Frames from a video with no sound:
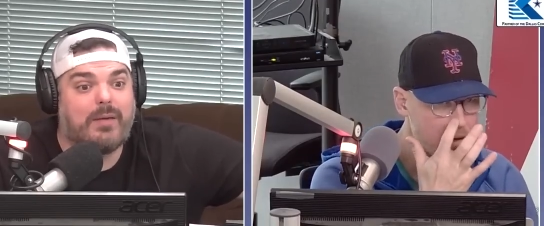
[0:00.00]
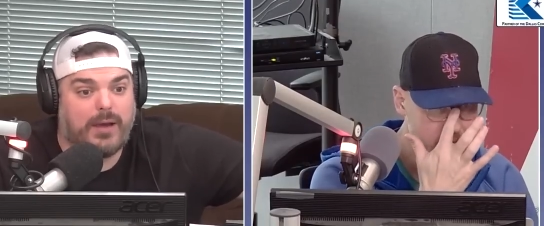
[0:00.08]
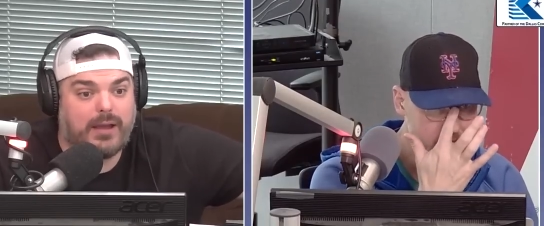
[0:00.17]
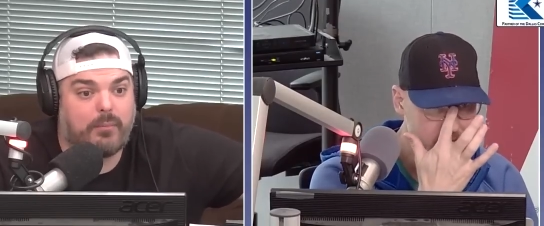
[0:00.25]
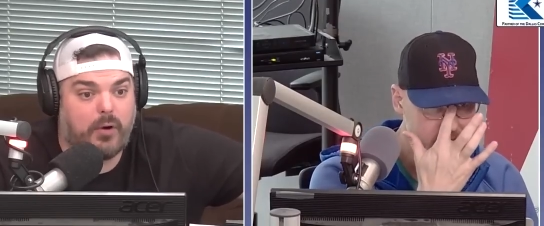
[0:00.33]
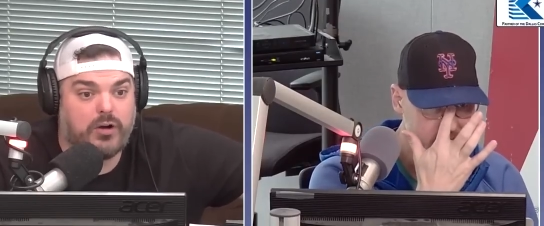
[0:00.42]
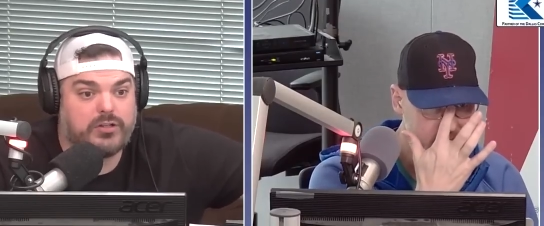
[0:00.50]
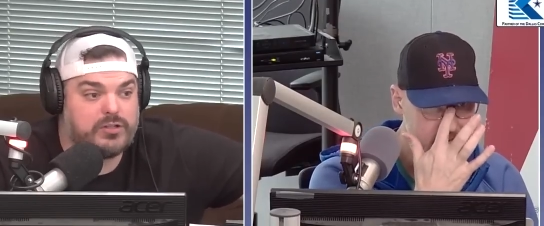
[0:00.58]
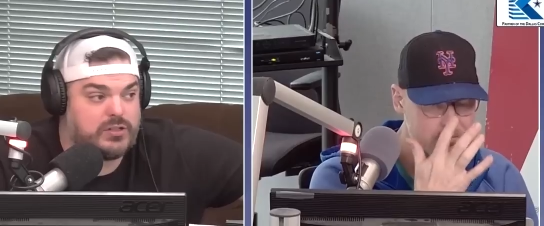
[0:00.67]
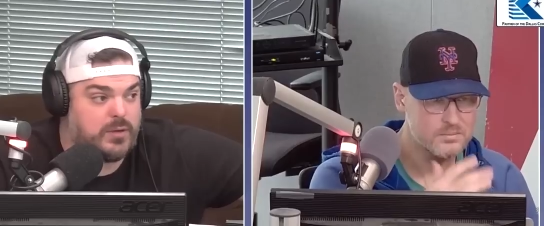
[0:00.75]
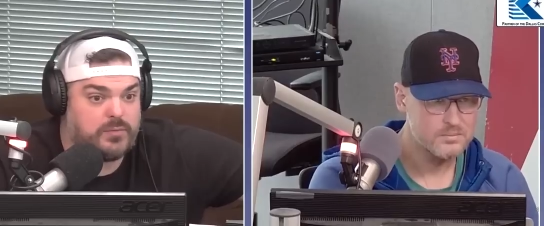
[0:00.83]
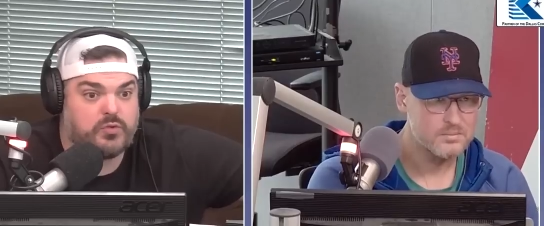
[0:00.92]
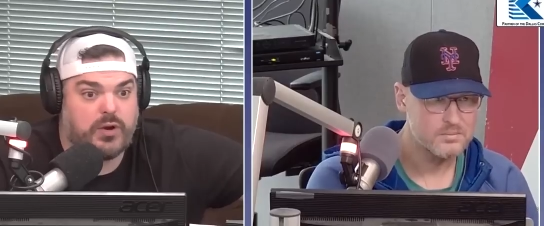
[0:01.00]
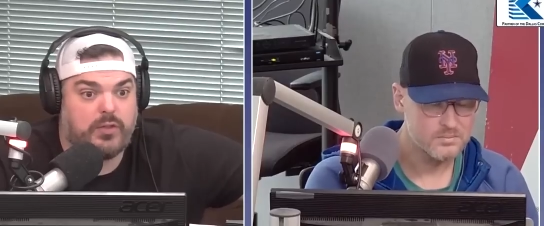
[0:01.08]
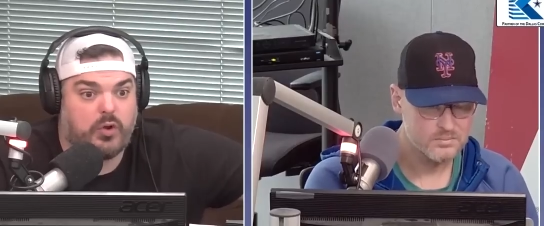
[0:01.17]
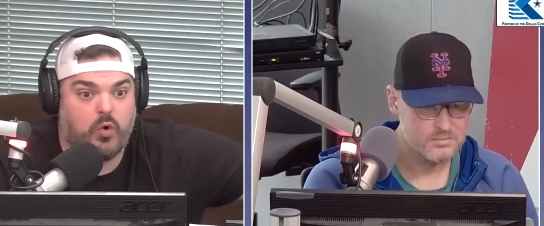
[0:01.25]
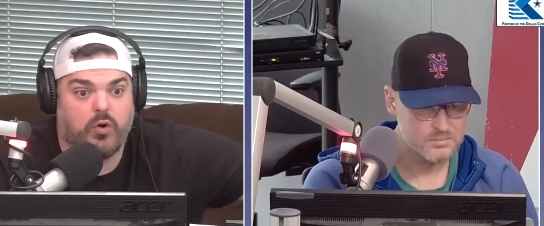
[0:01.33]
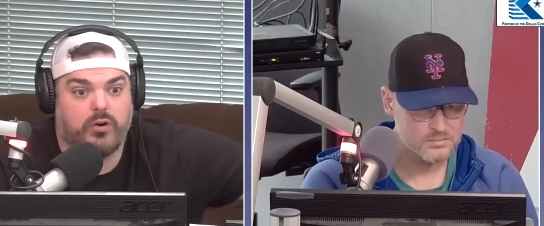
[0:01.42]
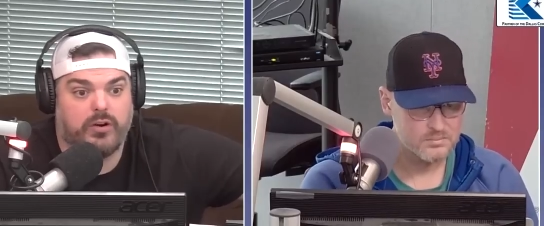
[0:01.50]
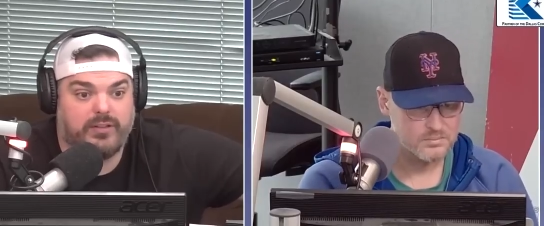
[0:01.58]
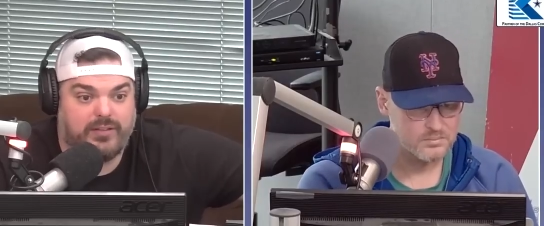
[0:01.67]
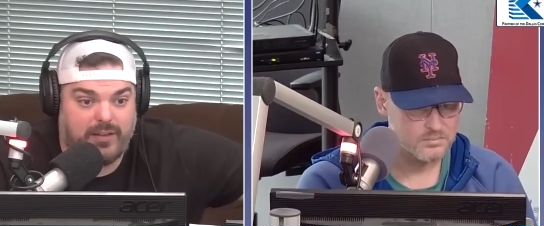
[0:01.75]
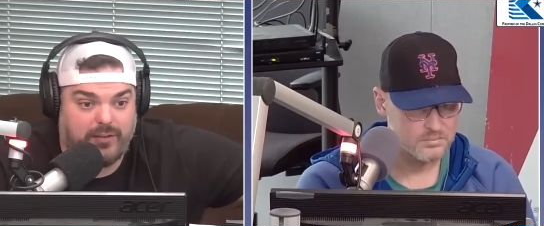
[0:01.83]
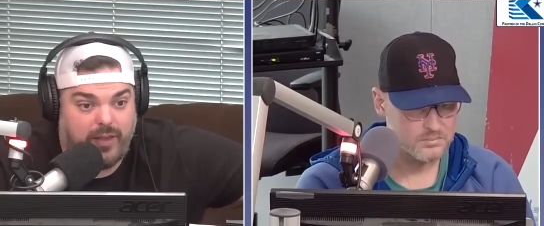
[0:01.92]
Speaker 1: Micah Parsons comes around the corner and
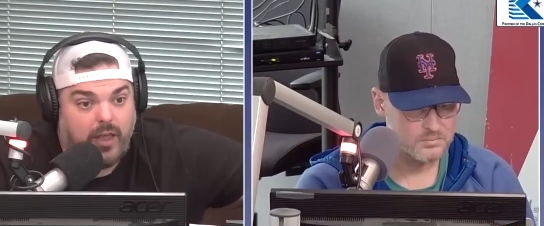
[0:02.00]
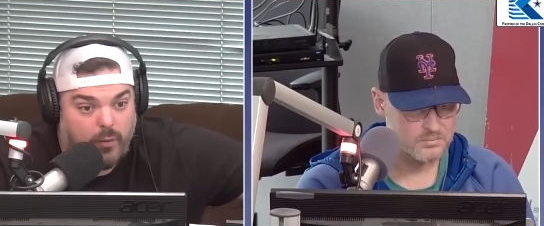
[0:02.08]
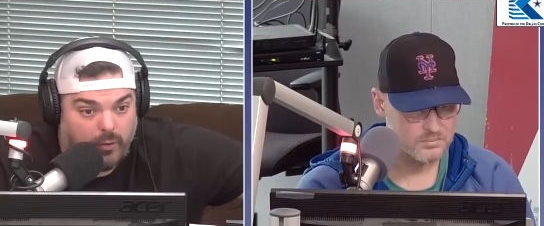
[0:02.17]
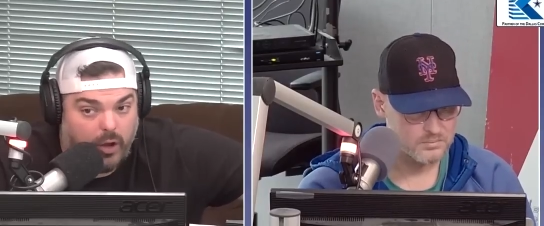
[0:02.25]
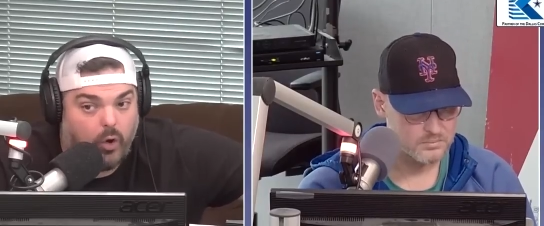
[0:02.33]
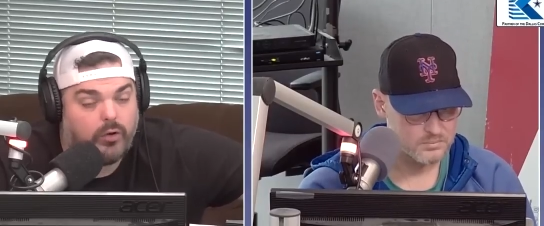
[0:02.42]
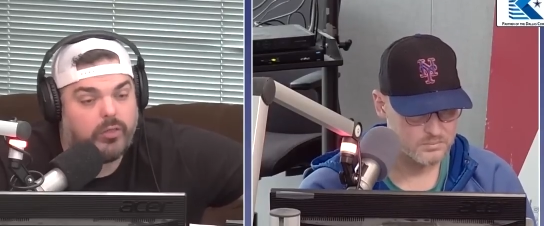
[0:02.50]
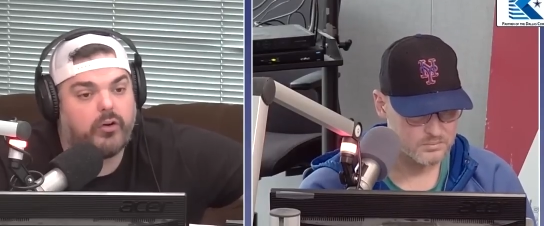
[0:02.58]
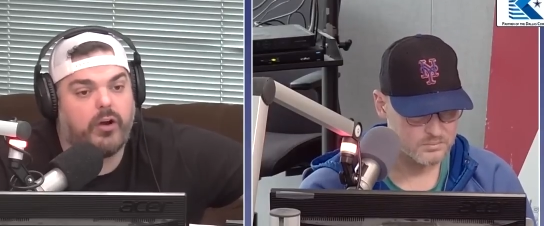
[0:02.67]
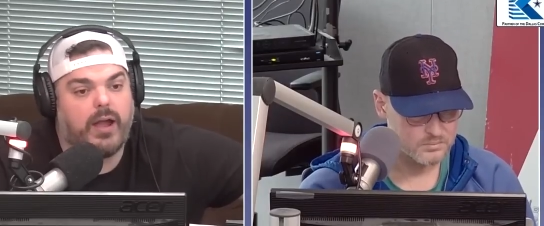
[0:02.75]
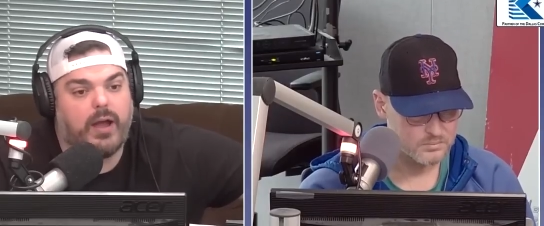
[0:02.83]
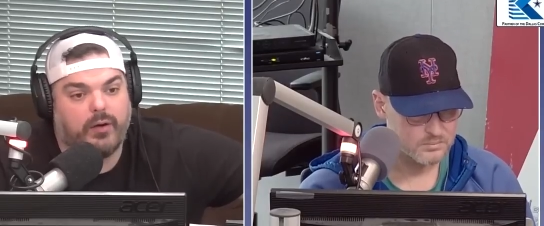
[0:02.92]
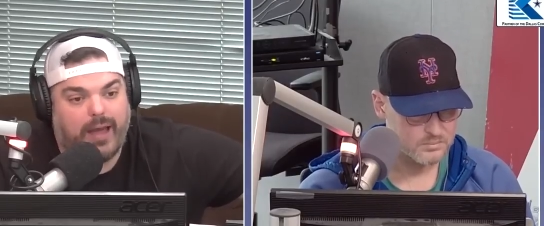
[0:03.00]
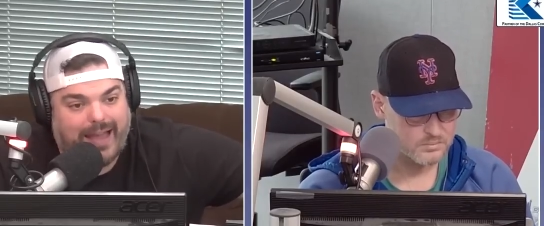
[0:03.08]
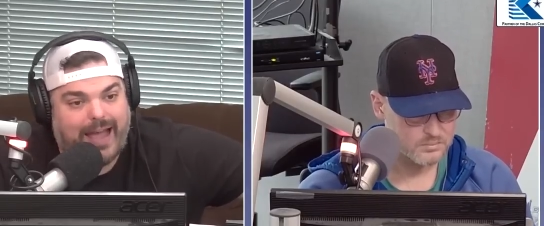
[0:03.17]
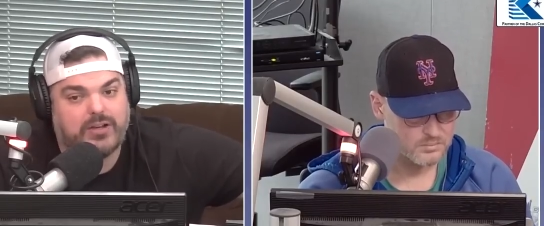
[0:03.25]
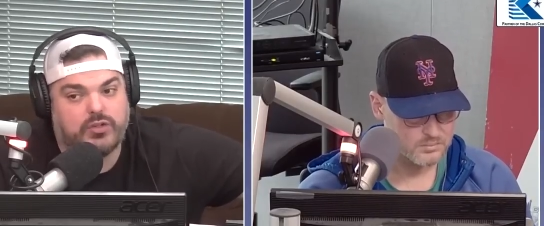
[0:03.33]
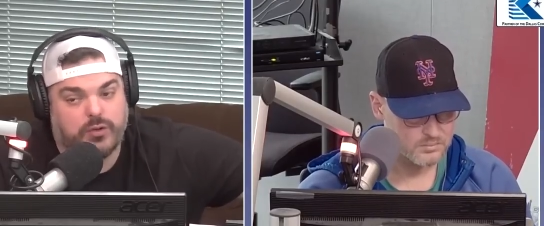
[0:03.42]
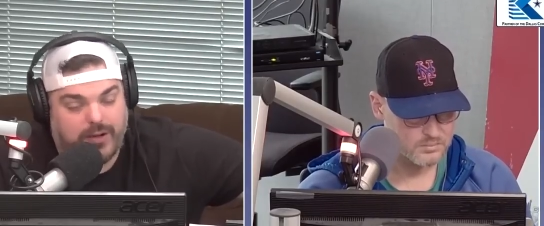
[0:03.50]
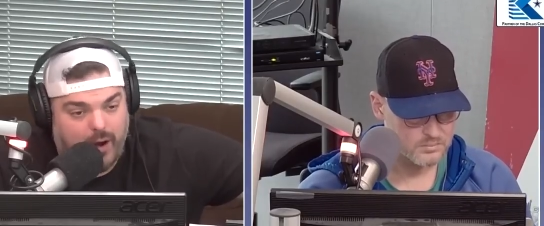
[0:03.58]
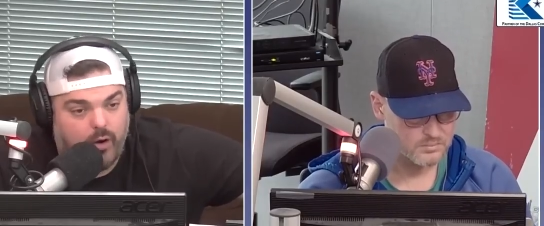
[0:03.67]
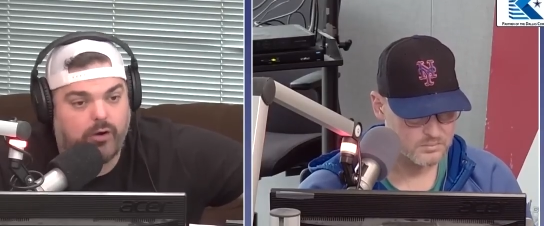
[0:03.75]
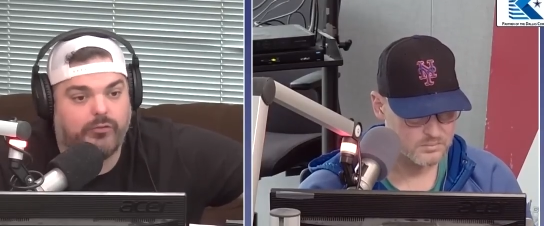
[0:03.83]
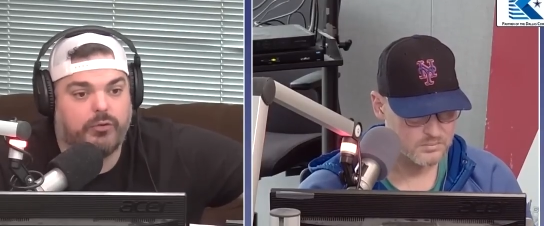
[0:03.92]
says, Go to the ground. I got you.
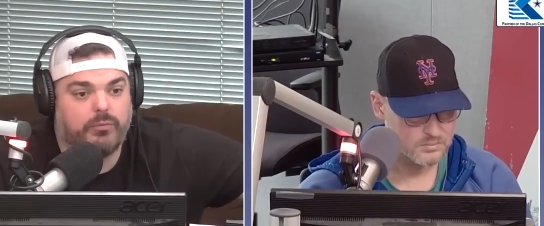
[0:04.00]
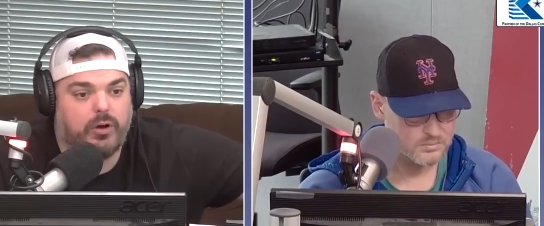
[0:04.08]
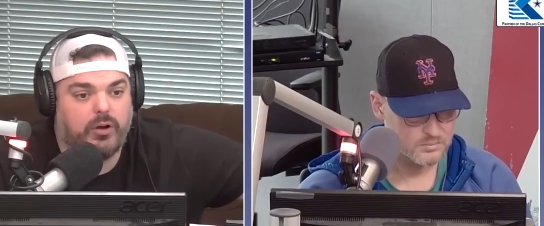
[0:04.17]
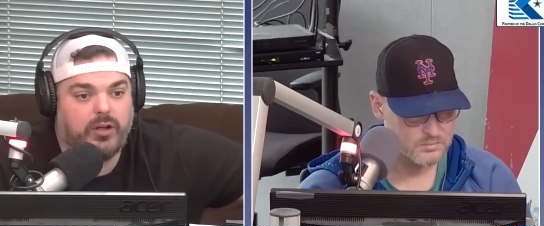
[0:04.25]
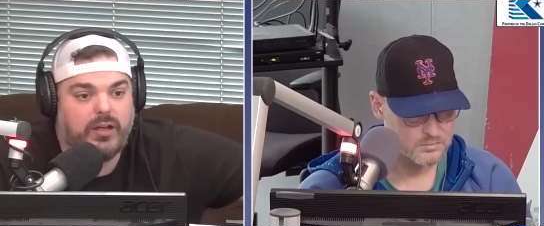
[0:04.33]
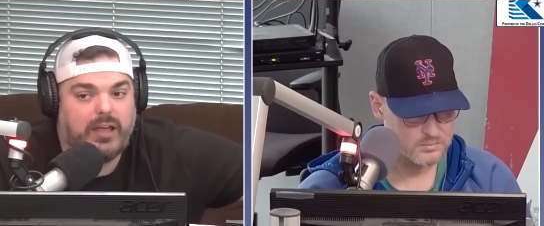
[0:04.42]
Now our football.